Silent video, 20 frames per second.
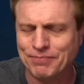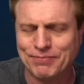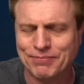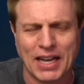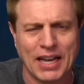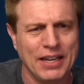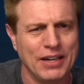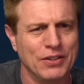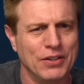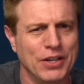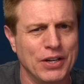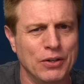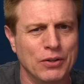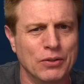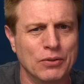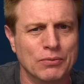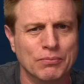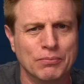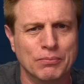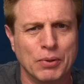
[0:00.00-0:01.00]
I don't
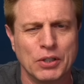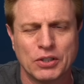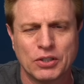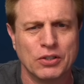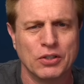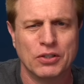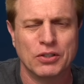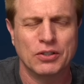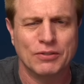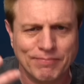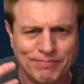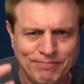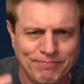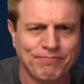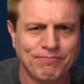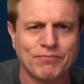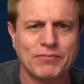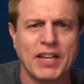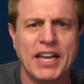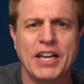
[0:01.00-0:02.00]
know, personal
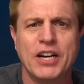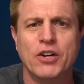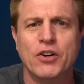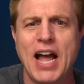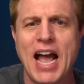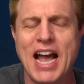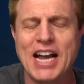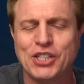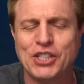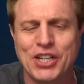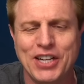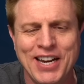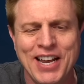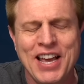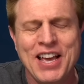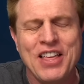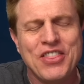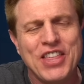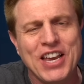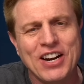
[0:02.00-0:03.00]
interaction,
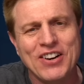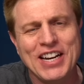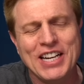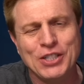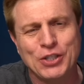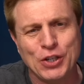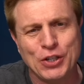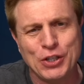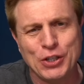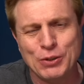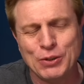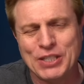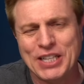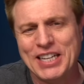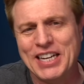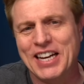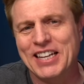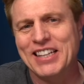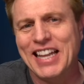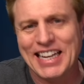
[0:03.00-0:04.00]
they're introducing
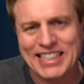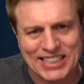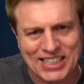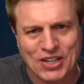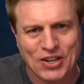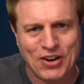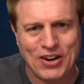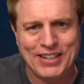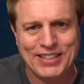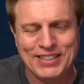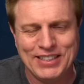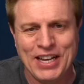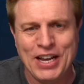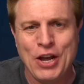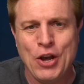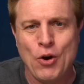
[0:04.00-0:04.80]
Alexicons,